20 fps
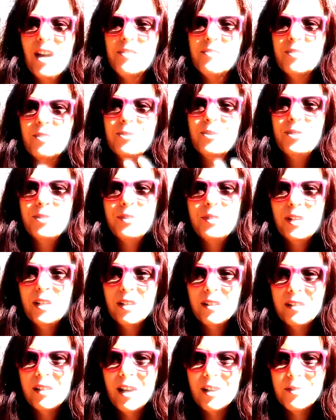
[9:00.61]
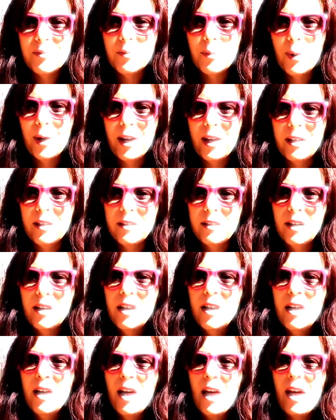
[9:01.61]
after losing a lot of weight
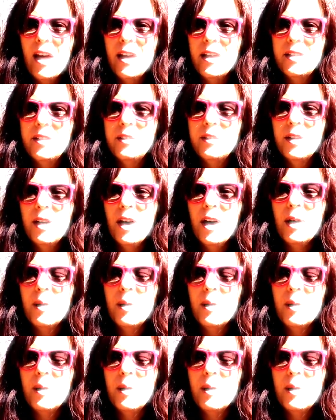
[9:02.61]
and